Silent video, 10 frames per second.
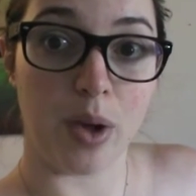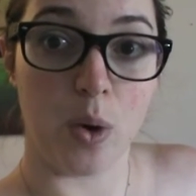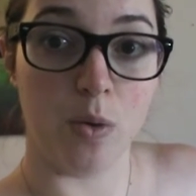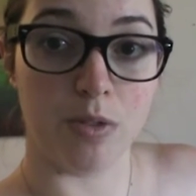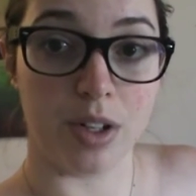
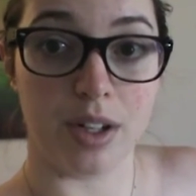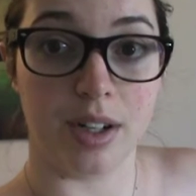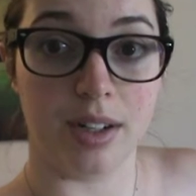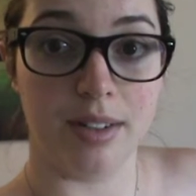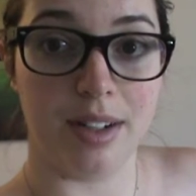
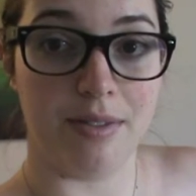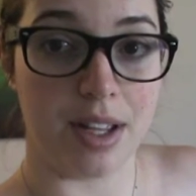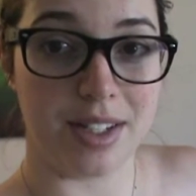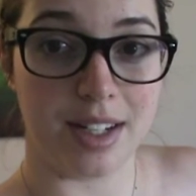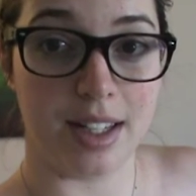over
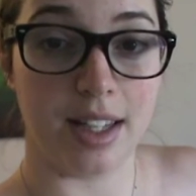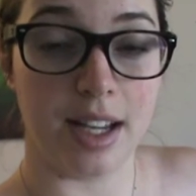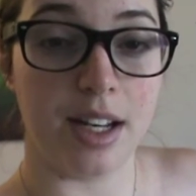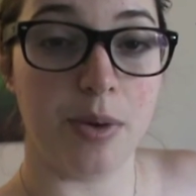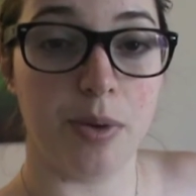investing in
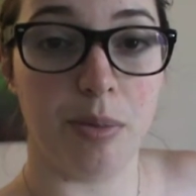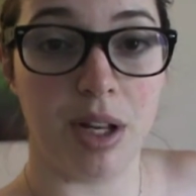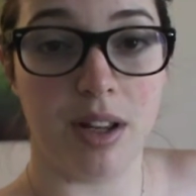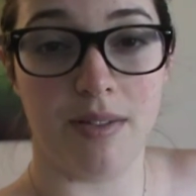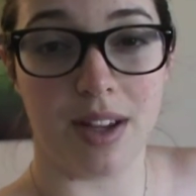lighting, would be
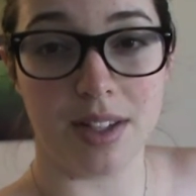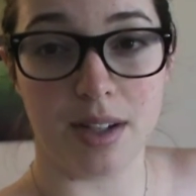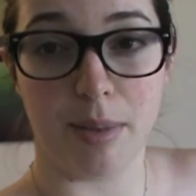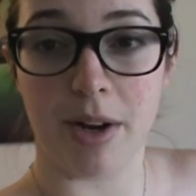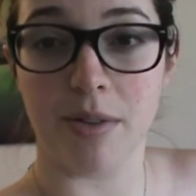to invest in
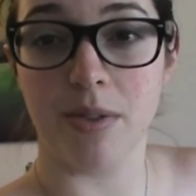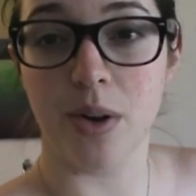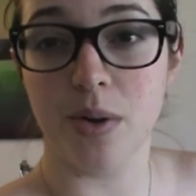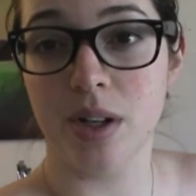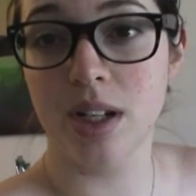a
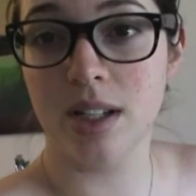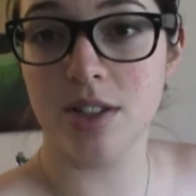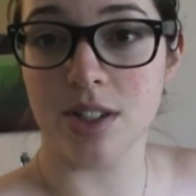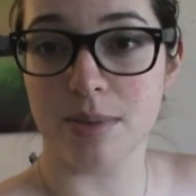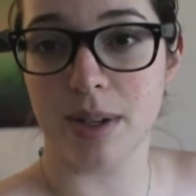microphone.
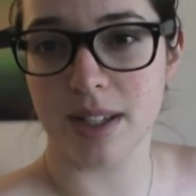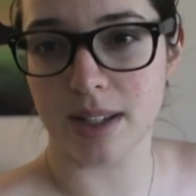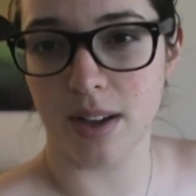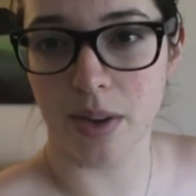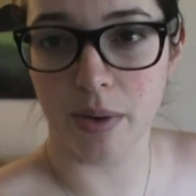Just because
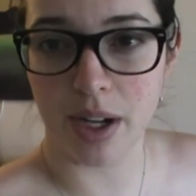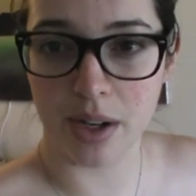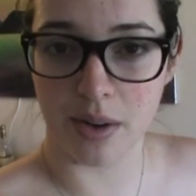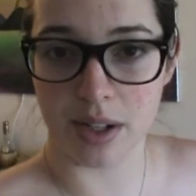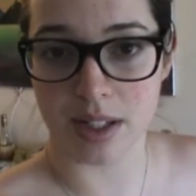although I
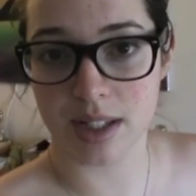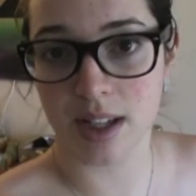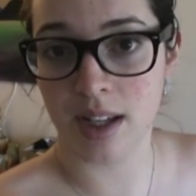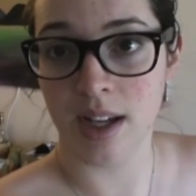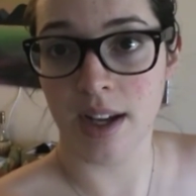notice
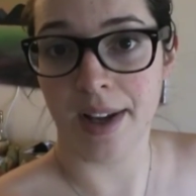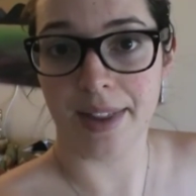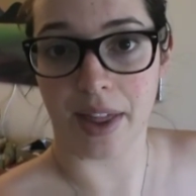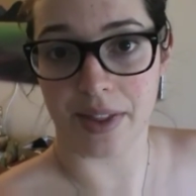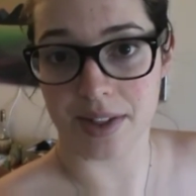
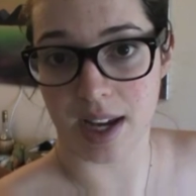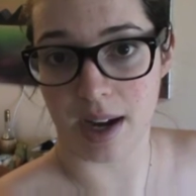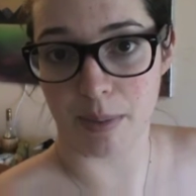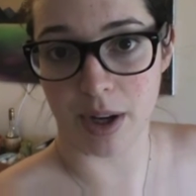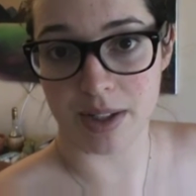that this
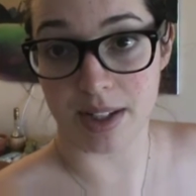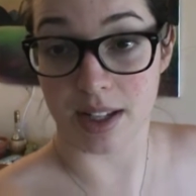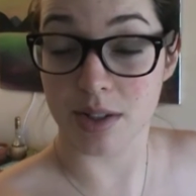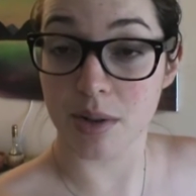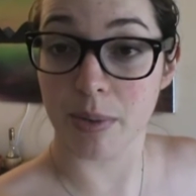camera
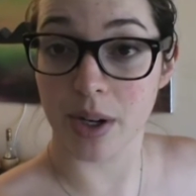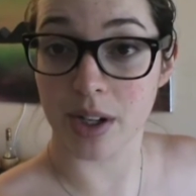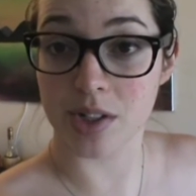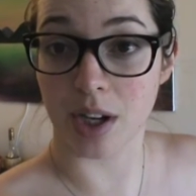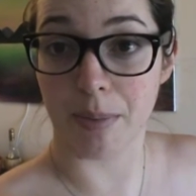does do a pretty
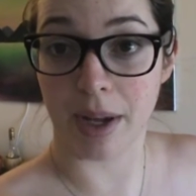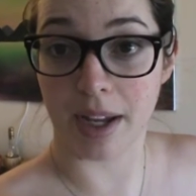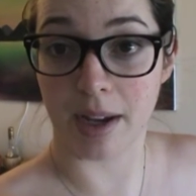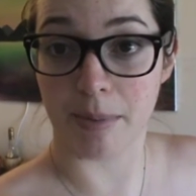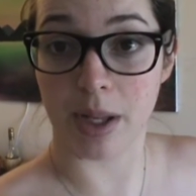good job
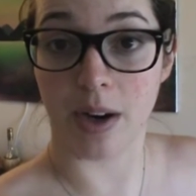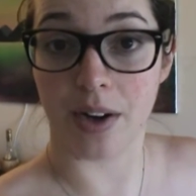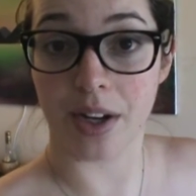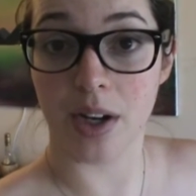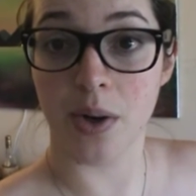picking up the
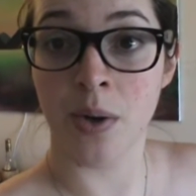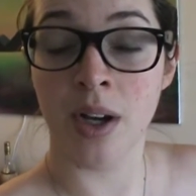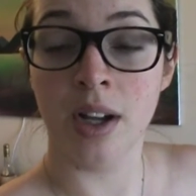audio,